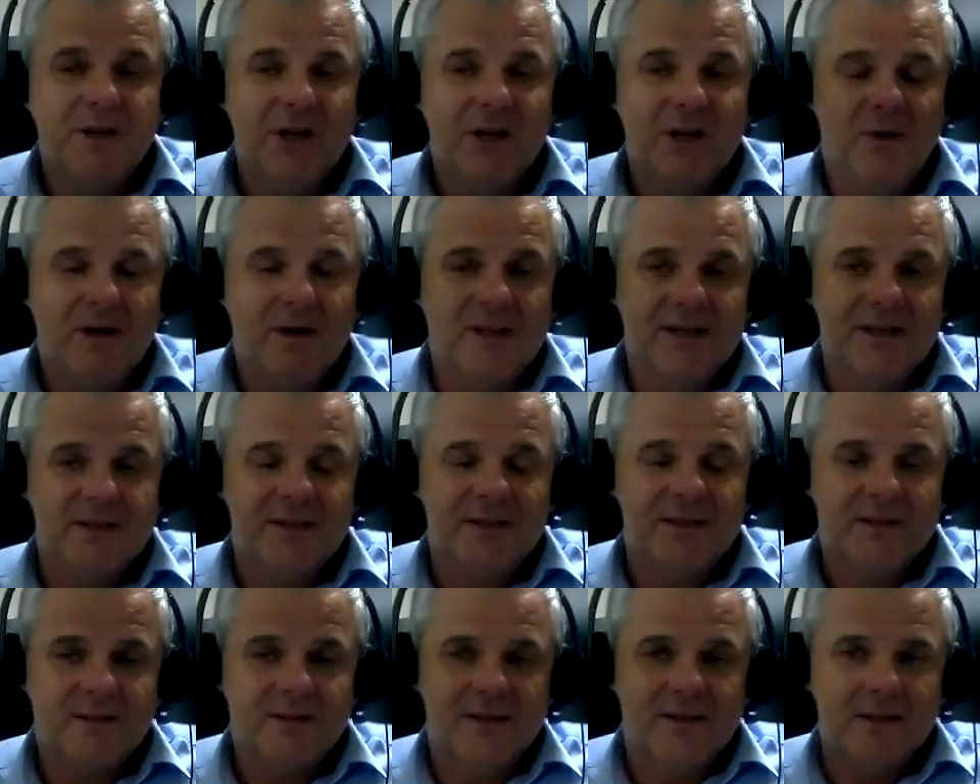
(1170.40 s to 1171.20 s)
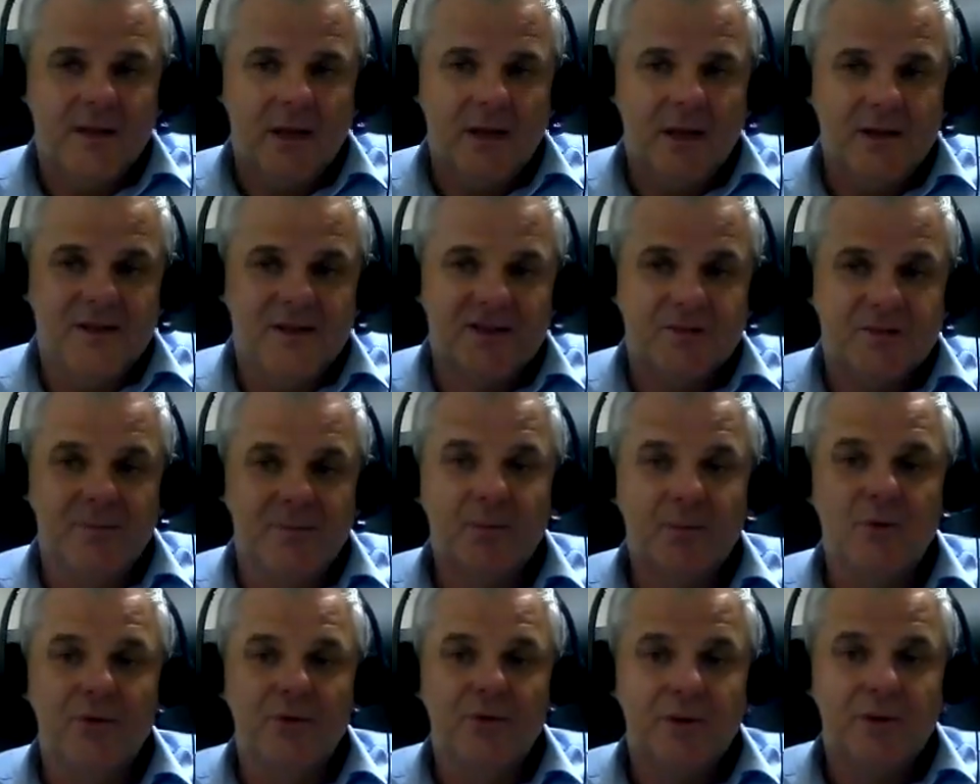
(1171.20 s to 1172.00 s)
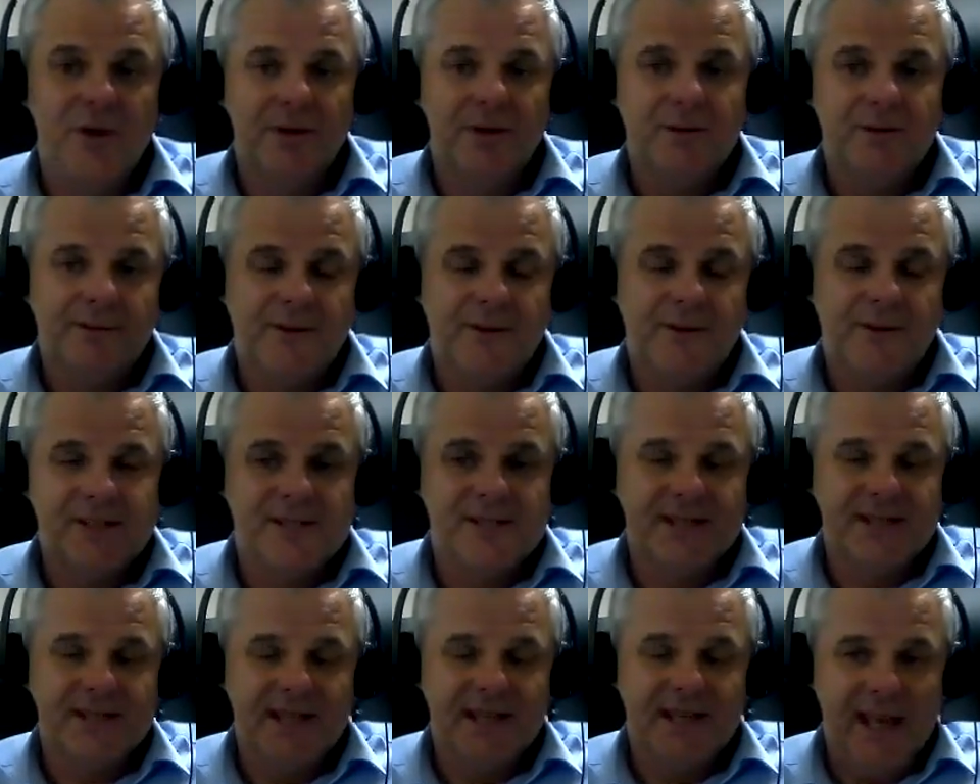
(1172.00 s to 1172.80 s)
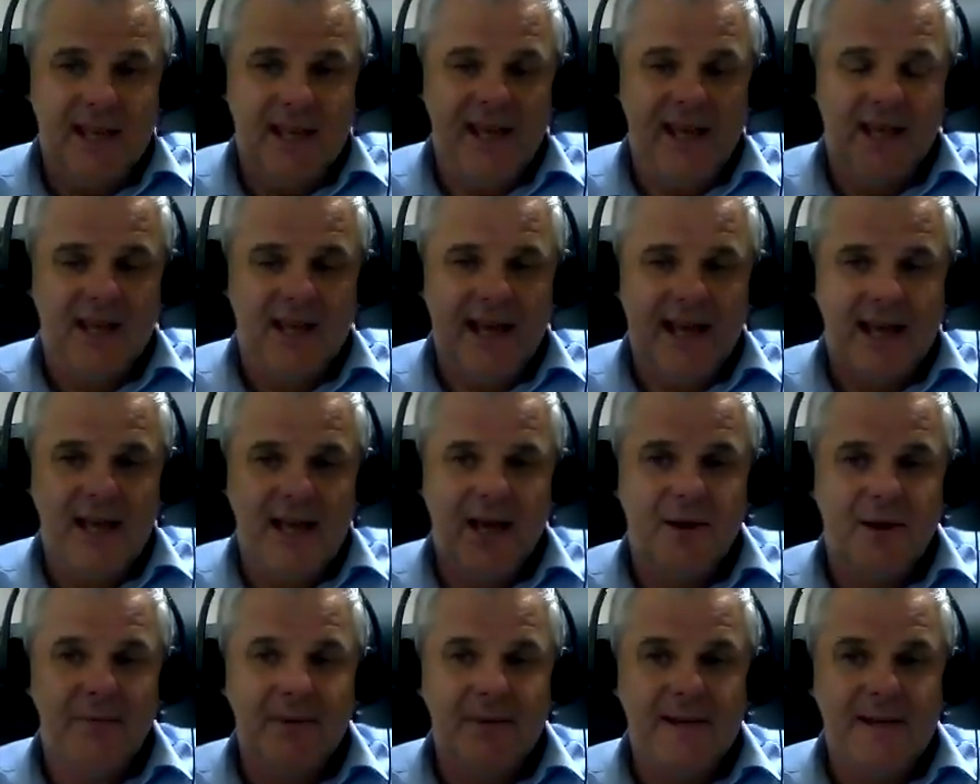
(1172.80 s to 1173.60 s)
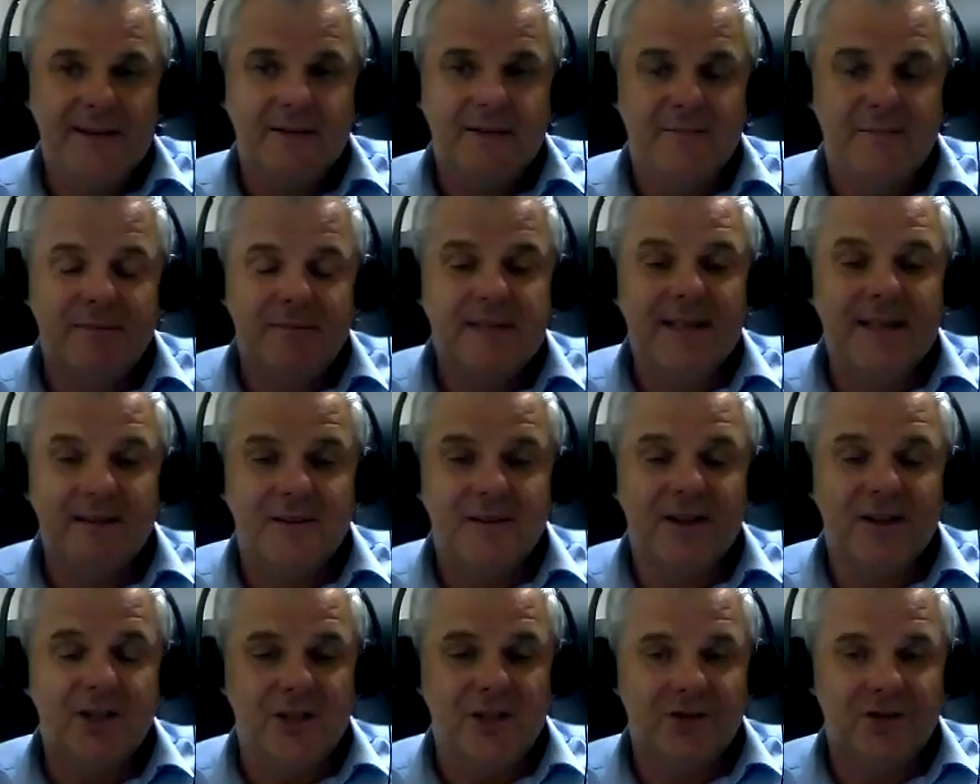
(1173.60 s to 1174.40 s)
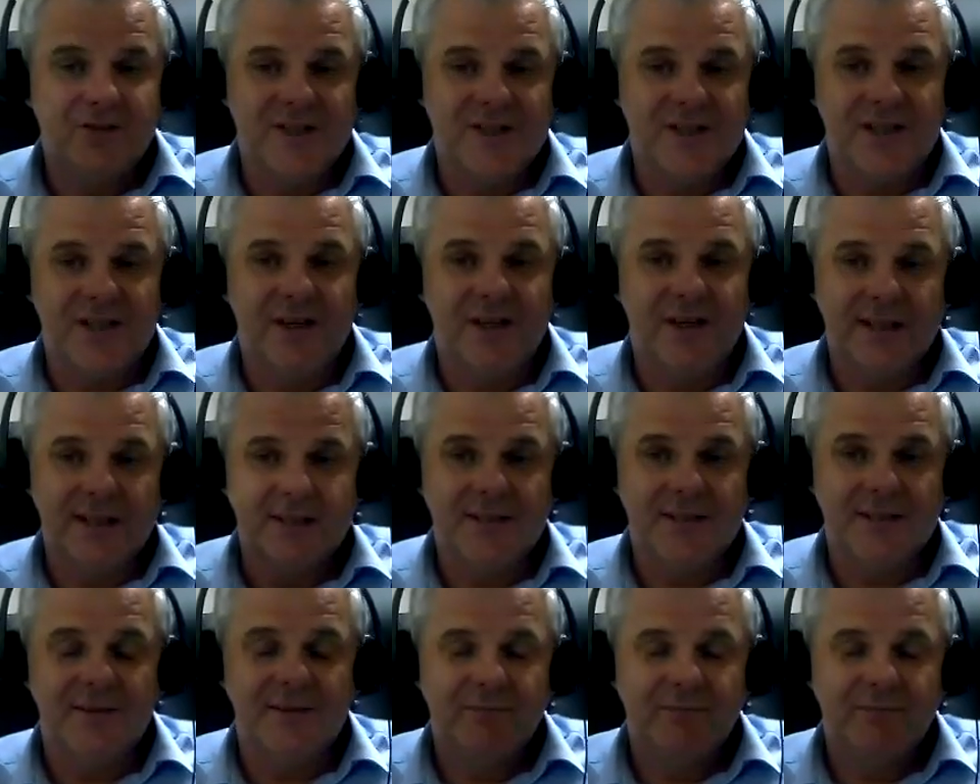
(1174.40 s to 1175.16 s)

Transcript: quite a small university in the middle of the countryside,